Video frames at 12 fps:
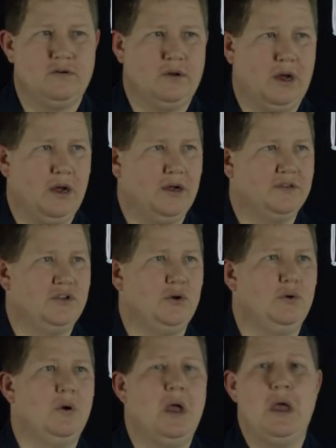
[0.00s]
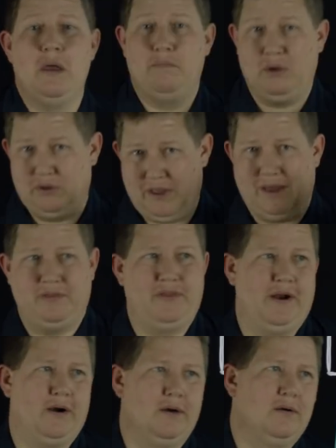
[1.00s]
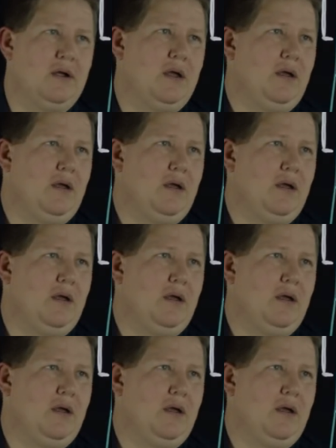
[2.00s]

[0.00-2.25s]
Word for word: uh, to build out their,